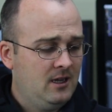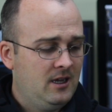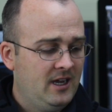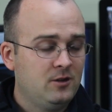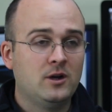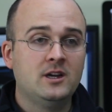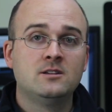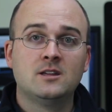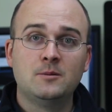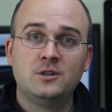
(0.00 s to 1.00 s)
Anyway,
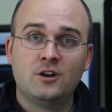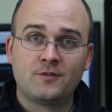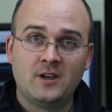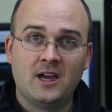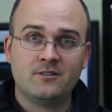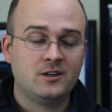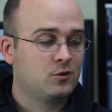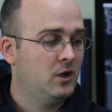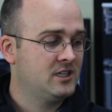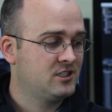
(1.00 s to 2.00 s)
let me know if you have any
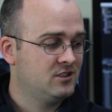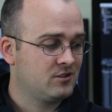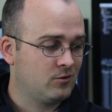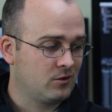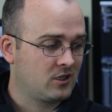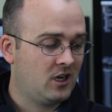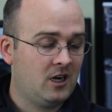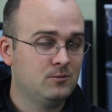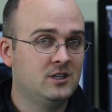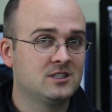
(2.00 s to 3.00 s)
questions or
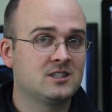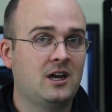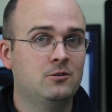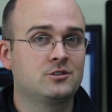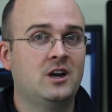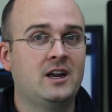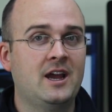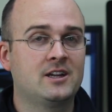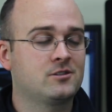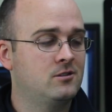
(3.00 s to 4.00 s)
comments. I will try to
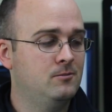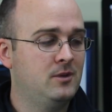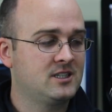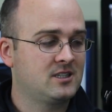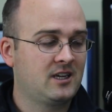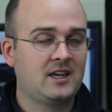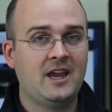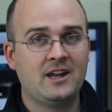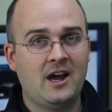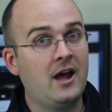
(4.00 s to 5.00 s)
answer them best I
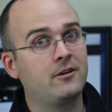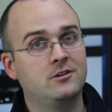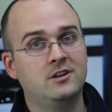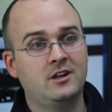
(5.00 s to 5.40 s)
can, either in